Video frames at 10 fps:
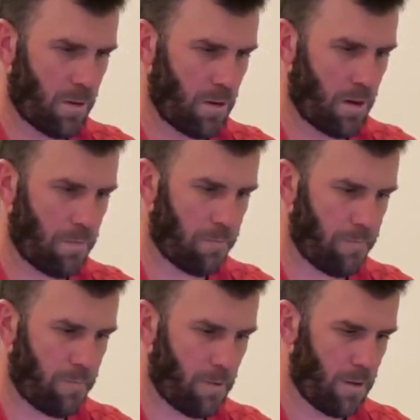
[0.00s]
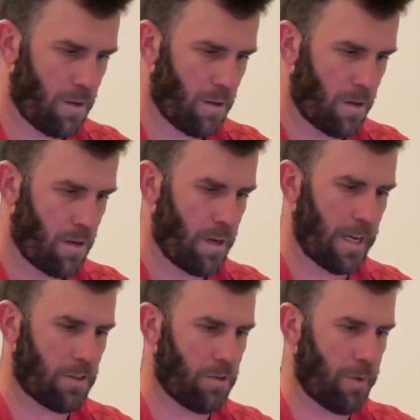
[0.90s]
All right.
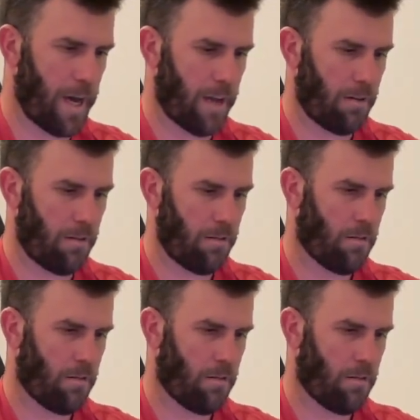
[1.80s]
Not too bad.